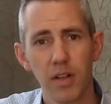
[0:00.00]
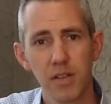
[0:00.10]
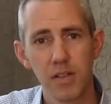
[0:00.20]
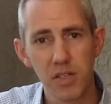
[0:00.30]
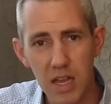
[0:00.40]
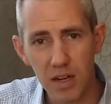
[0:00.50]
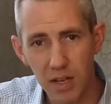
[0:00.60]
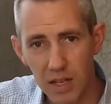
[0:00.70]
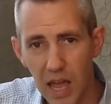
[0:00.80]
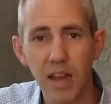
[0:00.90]

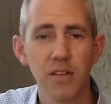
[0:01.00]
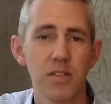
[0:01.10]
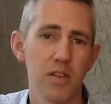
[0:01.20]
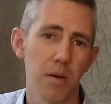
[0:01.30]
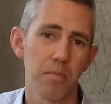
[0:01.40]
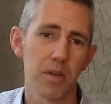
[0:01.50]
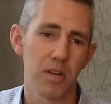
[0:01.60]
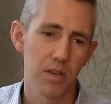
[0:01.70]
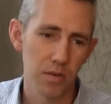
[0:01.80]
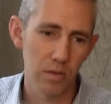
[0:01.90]
seeking to gain
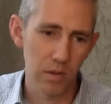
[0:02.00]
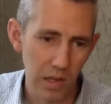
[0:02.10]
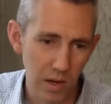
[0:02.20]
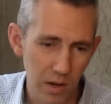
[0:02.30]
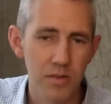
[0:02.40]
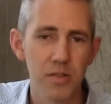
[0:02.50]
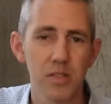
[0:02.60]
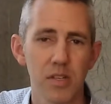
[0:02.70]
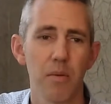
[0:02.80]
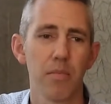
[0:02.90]
something, to learn
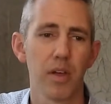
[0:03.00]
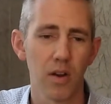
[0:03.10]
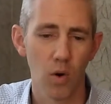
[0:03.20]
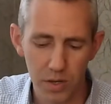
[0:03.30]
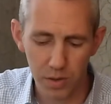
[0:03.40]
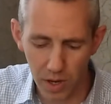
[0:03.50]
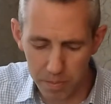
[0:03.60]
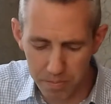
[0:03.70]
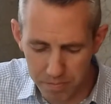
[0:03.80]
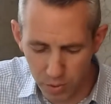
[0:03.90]
something, or to
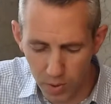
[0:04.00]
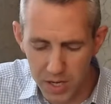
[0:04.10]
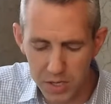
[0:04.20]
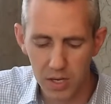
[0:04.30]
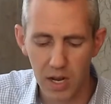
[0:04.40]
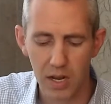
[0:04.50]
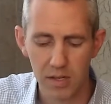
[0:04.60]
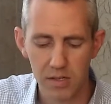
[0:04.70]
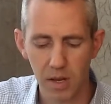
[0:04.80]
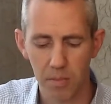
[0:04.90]

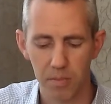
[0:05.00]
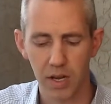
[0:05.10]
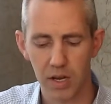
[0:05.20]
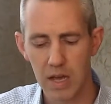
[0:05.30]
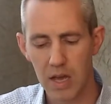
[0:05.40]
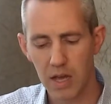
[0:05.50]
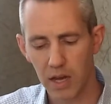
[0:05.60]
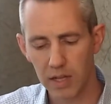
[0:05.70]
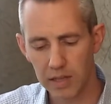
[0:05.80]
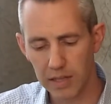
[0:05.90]
appreciate something
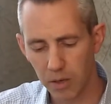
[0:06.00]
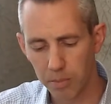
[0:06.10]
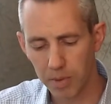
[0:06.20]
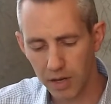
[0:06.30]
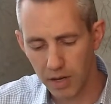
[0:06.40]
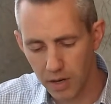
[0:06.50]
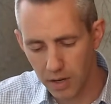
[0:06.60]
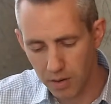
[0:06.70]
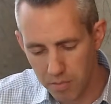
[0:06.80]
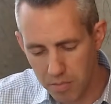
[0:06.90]
a little bit
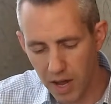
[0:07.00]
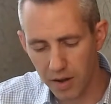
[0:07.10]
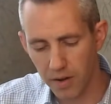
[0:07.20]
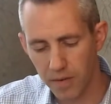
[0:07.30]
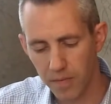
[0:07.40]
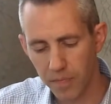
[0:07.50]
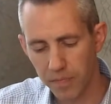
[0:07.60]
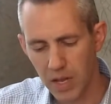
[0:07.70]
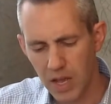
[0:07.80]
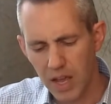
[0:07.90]
better.
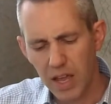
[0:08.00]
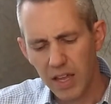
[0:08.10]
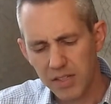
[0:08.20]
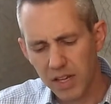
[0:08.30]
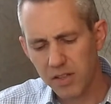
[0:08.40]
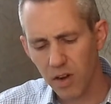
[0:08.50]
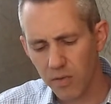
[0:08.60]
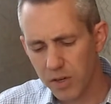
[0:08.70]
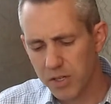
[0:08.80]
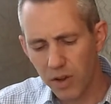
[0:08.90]
He says there
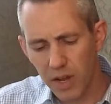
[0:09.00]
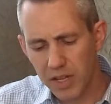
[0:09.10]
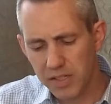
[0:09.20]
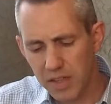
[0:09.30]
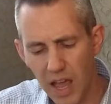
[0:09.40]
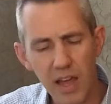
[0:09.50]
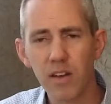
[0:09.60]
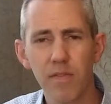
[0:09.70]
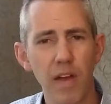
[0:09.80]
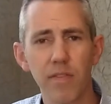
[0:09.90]
in verse 2, it's the
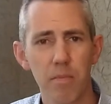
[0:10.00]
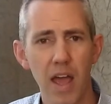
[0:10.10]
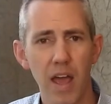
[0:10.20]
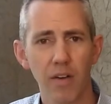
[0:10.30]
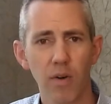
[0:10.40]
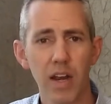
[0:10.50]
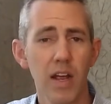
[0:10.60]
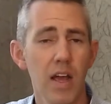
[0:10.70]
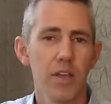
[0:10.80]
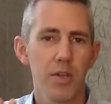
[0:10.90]
end of every man,
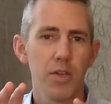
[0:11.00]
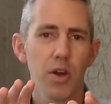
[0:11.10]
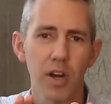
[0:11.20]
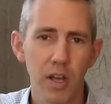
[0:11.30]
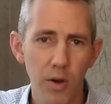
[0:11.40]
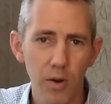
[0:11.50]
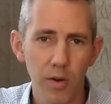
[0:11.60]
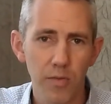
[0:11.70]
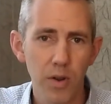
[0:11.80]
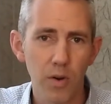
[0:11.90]
right? You're going to go to
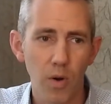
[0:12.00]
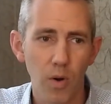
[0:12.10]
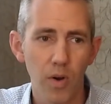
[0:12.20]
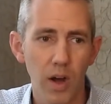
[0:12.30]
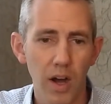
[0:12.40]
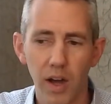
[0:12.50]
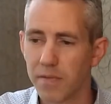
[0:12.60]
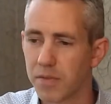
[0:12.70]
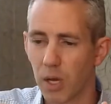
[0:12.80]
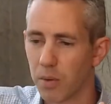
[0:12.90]
a funeral
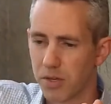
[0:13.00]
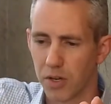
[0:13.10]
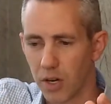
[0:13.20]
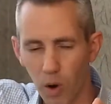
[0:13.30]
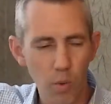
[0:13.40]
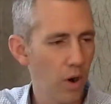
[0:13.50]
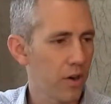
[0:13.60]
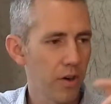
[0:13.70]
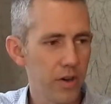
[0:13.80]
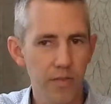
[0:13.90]
of so-and-so, your
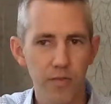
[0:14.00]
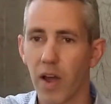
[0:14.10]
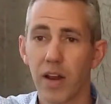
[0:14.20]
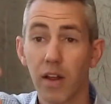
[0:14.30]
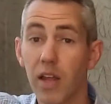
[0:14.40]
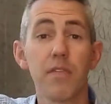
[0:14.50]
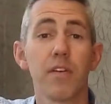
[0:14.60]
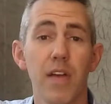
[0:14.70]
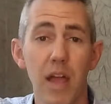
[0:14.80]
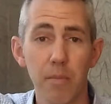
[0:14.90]
coworker, your friend, even
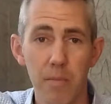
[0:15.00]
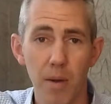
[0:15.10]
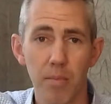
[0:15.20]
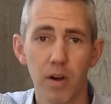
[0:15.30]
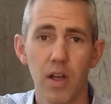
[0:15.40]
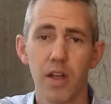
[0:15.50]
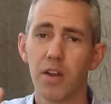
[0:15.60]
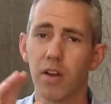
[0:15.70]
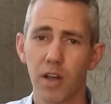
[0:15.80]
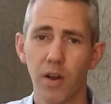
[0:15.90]
a family member.
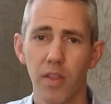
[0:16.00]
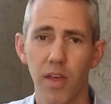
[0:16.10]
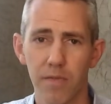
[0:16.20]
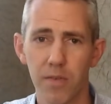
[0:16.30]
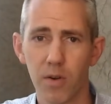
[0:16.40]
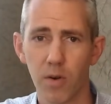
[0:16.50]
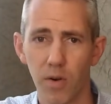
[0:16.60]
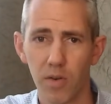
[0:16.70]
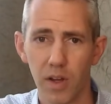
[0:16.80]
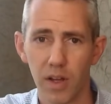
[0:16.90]
You're going to go to that
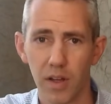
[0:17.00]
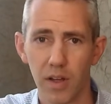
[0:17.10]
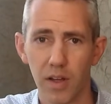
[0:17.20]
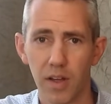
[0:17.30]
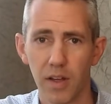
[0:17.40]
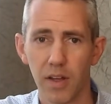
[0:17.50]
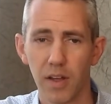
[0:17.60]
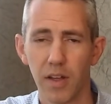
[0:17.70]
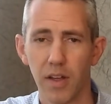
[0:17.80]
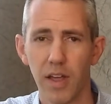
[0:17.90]
funeral.
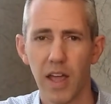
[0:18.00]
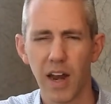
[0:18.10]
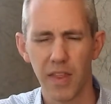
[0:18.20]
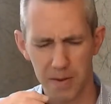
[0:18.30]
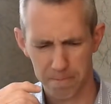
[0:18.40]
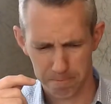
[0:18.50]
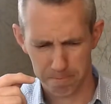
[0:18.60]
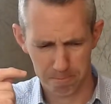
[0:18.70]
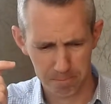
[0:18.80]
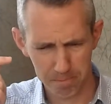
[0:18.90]
And I think
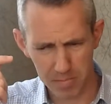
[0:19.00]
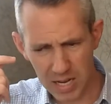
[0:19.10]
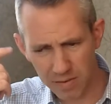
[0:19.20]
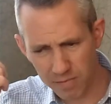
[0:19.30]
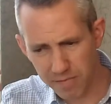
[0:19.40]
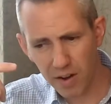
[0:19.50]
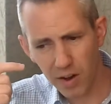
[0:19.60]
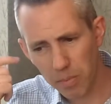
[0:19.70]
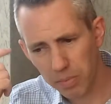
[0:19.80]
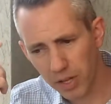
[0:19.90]

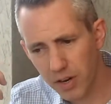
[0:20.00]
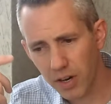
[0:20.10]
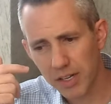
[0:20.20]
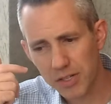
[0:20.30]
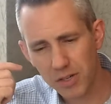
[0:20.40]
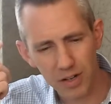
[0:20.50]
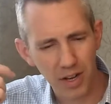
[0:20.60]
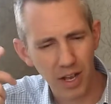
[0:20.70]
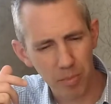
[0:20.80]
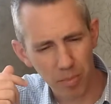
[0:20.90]
invariably you're going to start to
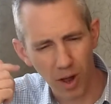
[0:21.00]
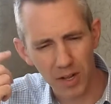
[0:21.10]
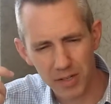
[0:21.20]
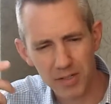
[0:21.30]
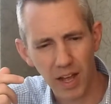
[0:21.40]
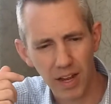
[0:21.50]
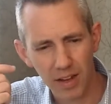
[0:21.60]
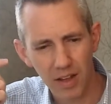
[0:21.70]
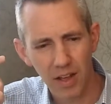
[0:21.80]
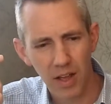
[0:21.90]
kind of process, like,